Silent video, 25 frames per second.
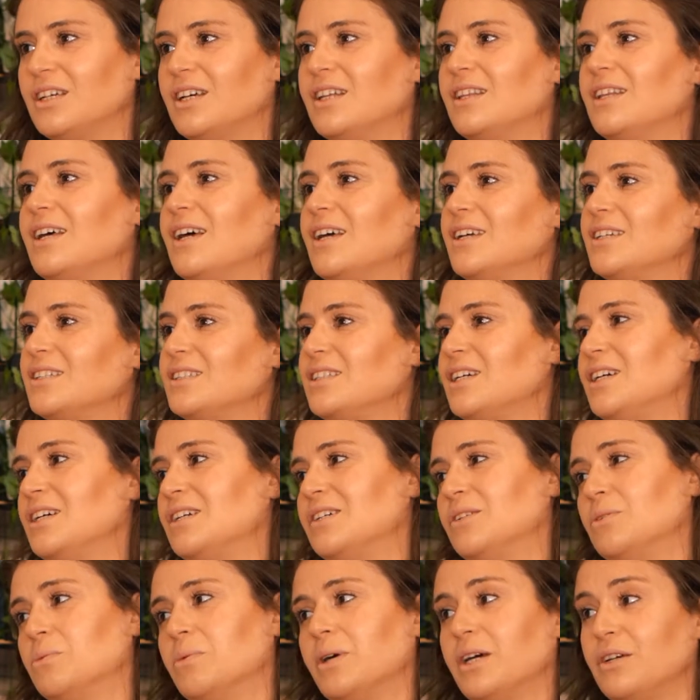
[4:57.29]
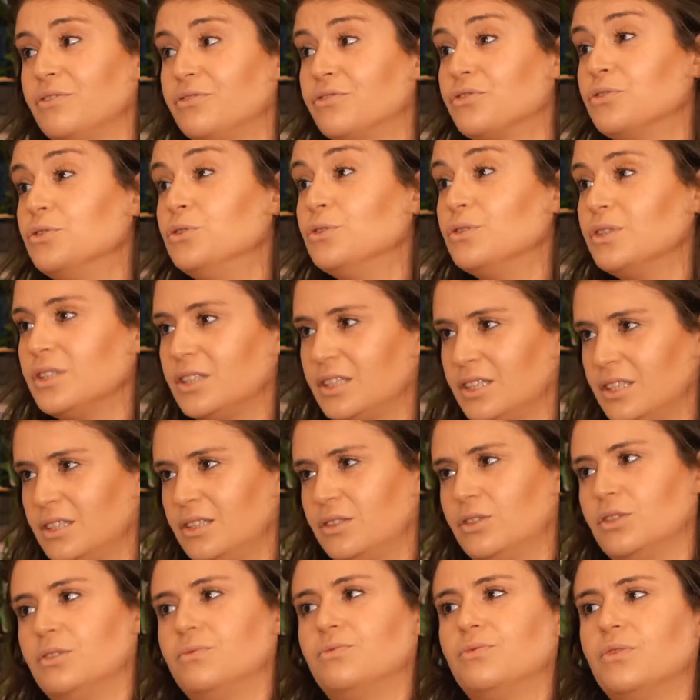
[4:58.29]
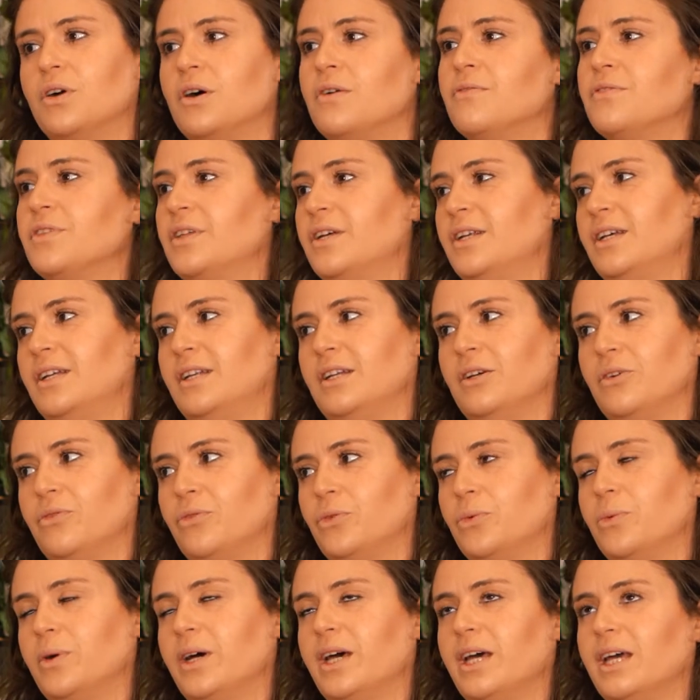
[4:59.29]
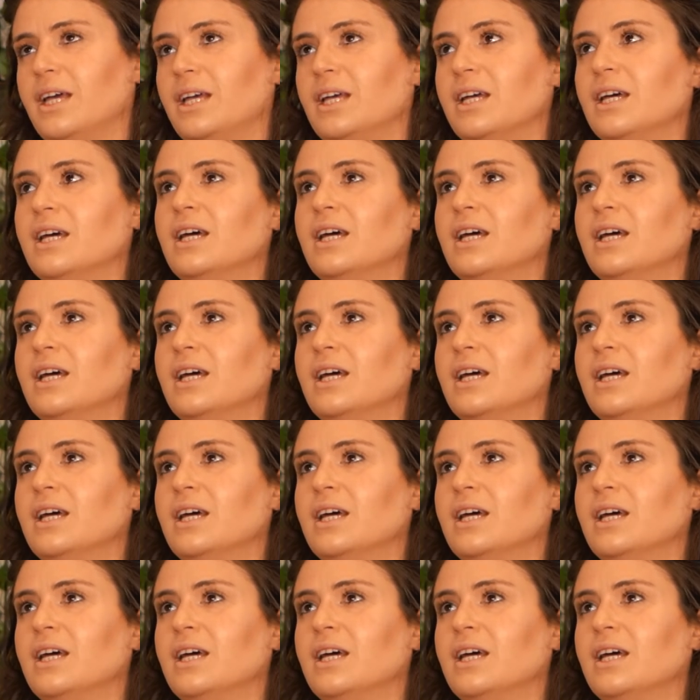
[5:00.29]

and that is taken away through the system rather than any other way.